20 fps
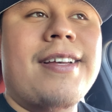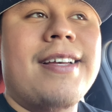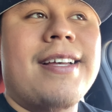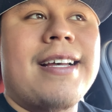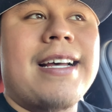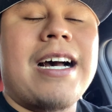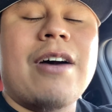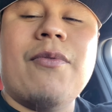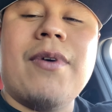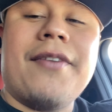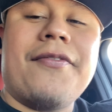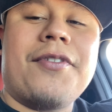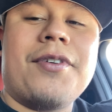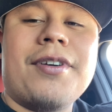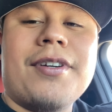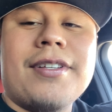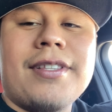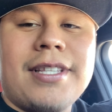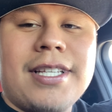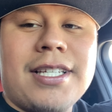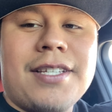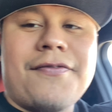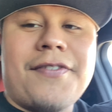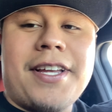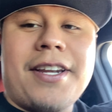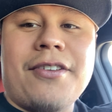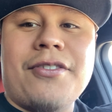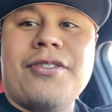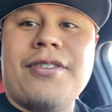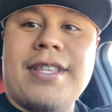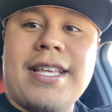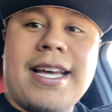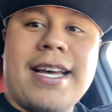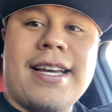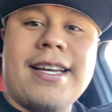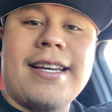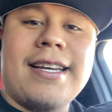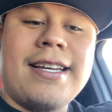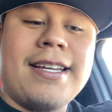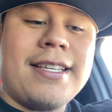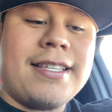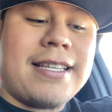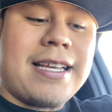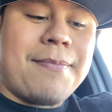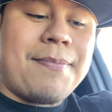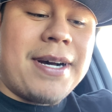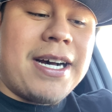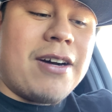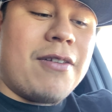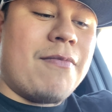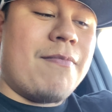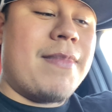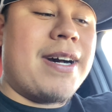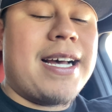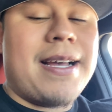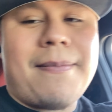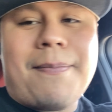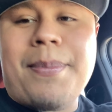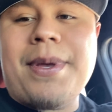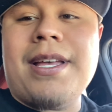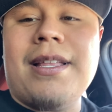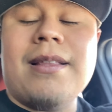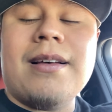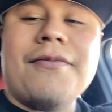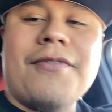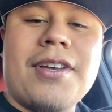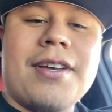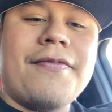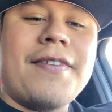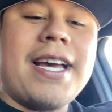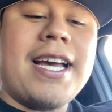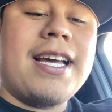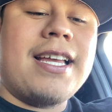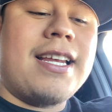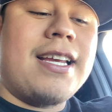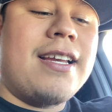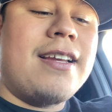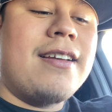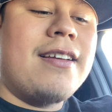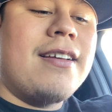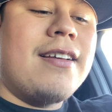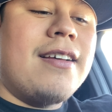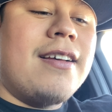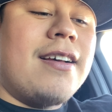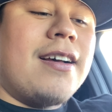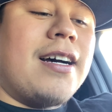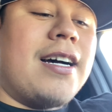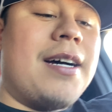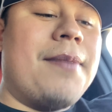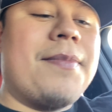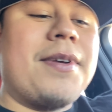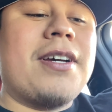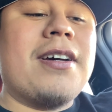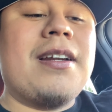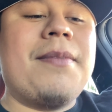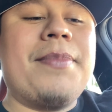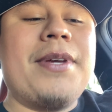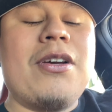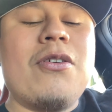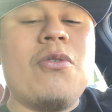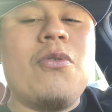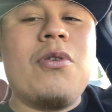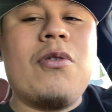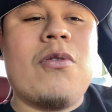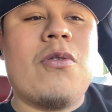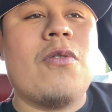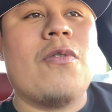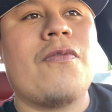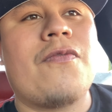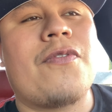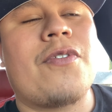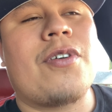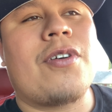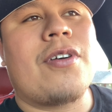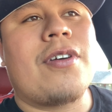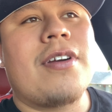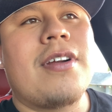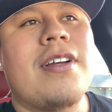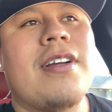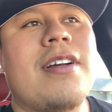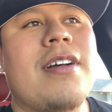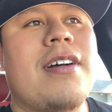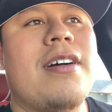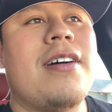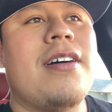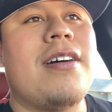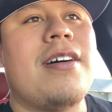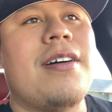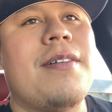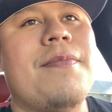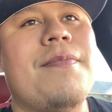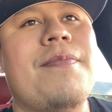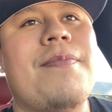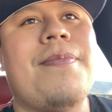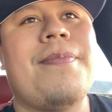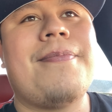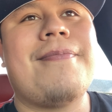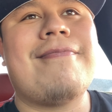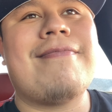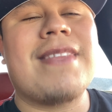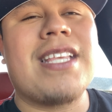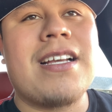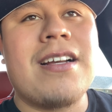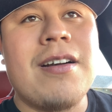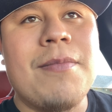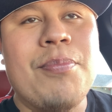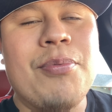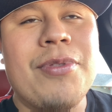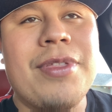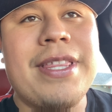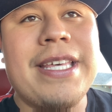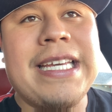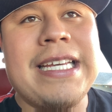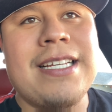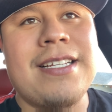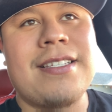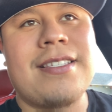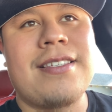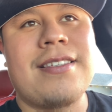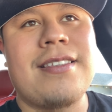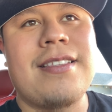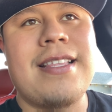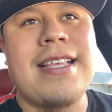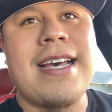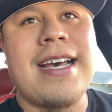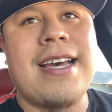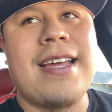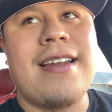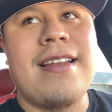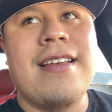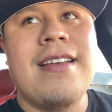However, this video today is about my BMW F80. I'm going to be going over um, a couple things that